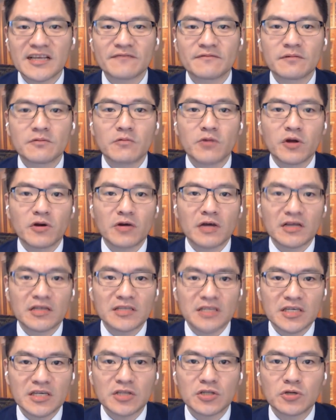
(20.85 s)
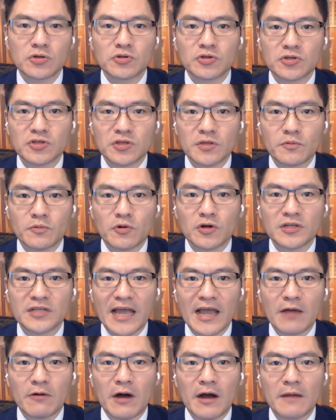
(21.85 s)
government will continue to support
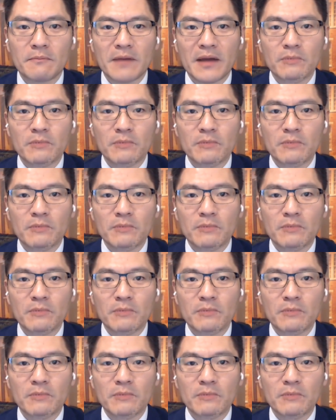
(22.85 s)
Taiwan